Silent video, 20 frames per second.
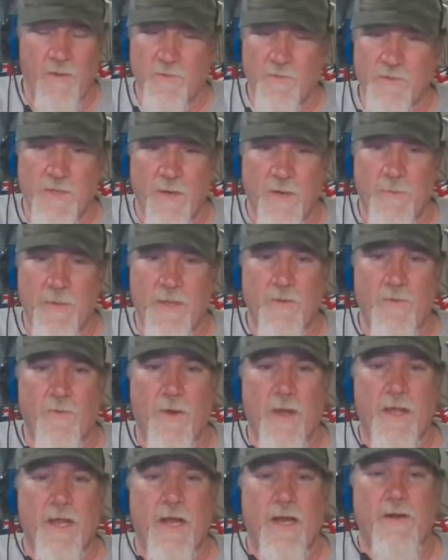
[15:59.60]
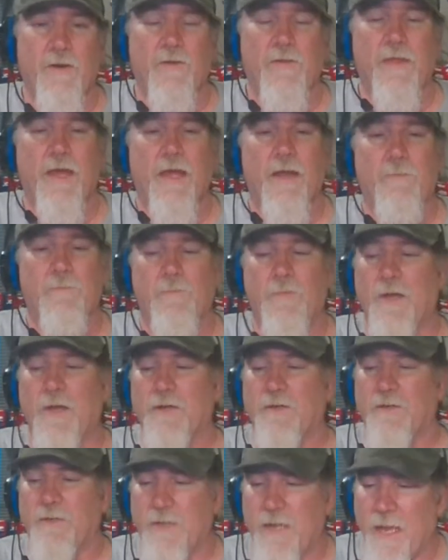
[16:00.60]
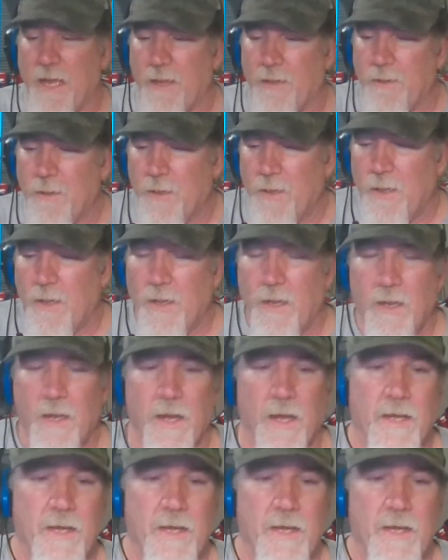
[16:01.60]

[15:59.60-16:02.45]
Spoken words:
was going to be quick. I knew that. But yeah, a